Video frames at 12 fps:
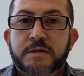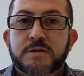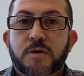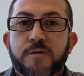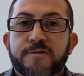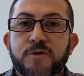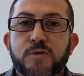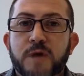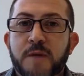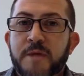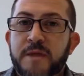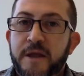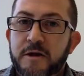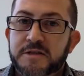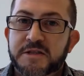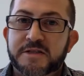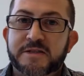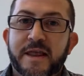So if you come in there
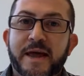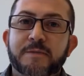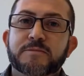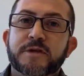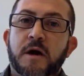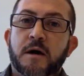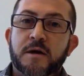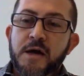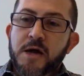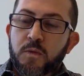slam dunk